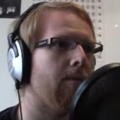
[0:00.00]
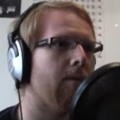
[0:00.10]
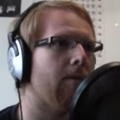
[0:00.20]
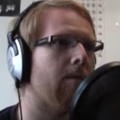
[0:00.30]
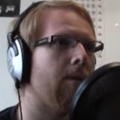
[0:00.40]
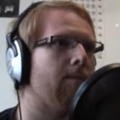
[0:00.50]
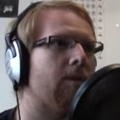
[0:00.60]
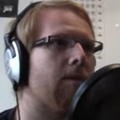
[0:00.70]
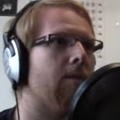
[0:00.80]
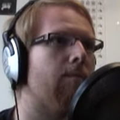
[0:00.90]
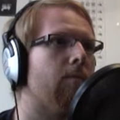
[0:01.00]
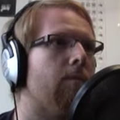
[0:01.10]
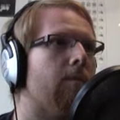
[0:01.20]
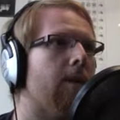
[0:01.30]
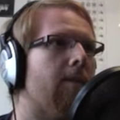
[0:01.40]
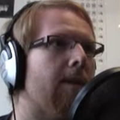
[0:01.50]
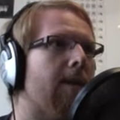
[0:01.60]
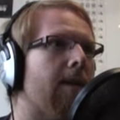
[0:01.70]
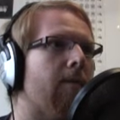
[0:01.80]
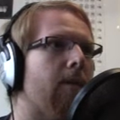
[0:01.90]
We're gonna go, I'm just gonna forget about
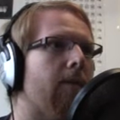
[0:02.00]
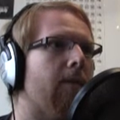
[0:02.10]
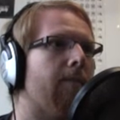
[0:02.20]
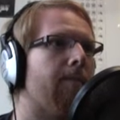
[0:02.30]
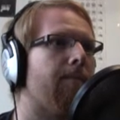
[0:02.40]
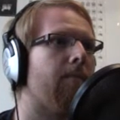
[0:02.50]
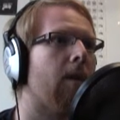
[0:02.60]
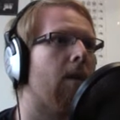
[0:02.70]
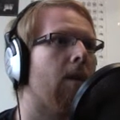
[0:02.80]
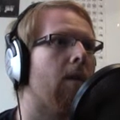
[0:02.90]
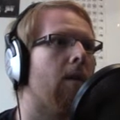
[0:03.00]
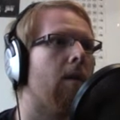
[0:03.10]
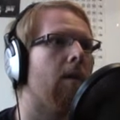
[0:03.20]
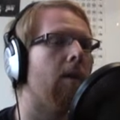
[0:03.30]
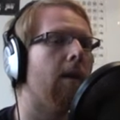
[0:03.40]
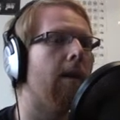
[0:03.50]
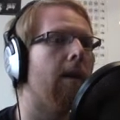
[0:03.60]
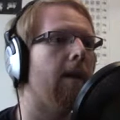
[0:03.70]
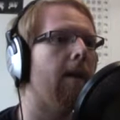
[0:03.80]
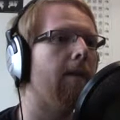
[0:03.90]
that guy, whatever.
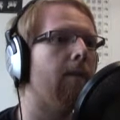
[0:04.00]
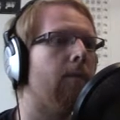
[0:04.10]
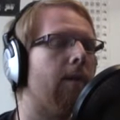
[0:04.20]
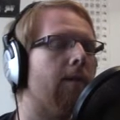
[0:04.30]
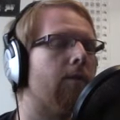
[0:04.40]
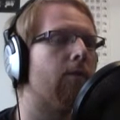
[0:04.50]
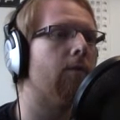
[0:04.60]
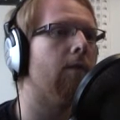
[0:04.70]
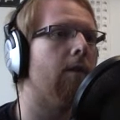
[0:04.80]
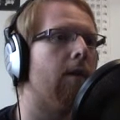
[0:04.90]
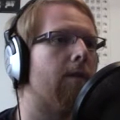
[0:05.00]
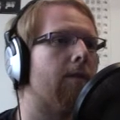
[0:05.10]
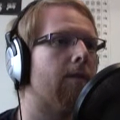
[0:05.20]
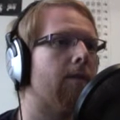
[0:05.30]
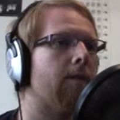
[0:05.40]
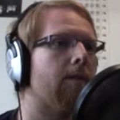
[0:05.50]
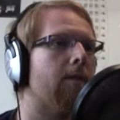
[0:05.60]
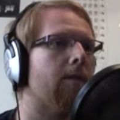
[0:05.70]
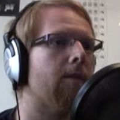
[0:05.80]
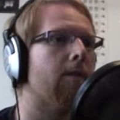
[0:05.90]
And then we control our
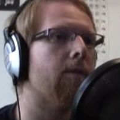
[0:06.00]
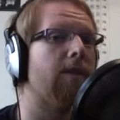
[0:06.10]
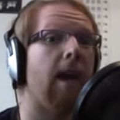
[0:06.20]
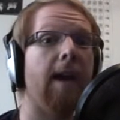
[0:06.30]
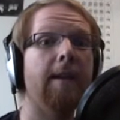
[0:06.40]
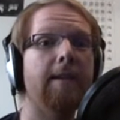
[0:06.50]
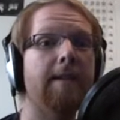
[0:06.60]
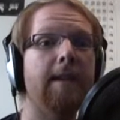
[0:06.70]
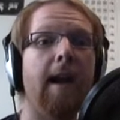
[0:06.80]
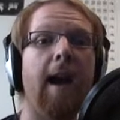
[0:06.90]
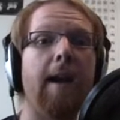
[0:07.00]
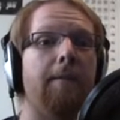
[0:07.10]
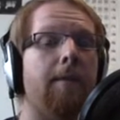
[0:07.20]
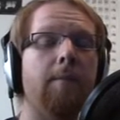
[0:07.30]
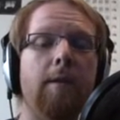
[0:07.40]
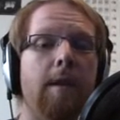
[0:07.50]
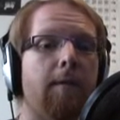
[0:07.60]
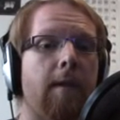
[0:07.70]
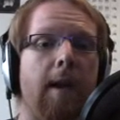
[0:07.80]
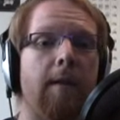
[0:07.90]
sister, which I honestly, I've completely
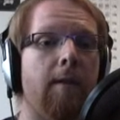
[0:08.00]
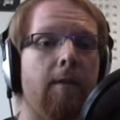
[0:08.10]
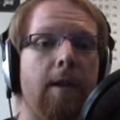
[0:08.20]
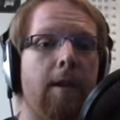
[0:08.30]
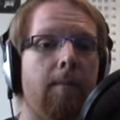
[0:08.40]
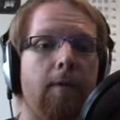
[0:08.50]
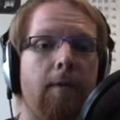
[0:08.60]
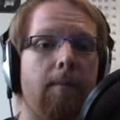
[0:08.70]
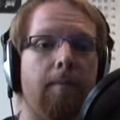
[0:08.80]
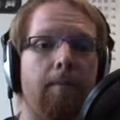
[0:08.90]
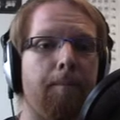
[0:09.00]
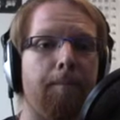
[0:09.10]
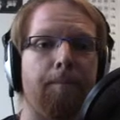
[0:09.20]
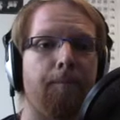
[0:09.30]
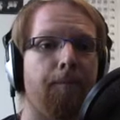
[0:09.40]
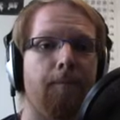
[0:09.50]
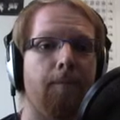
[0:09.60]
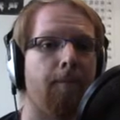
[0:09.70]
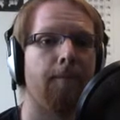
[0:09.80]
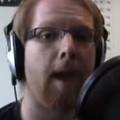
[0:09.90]
forgotten their names.
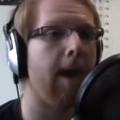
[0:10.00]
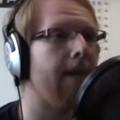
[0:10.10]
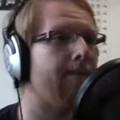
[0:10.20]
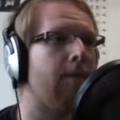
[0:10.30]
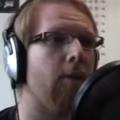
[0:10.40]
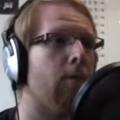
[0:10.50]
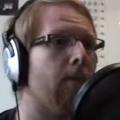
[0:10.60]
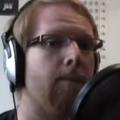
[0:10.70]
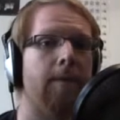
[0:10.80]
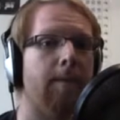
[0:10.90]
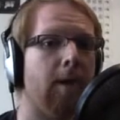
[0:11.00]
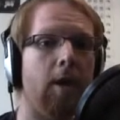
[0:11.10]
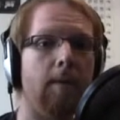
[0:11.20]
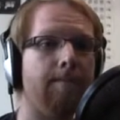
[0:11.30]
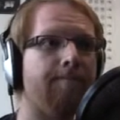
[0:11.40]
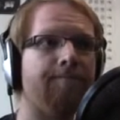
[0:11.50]
I don't remember them at all.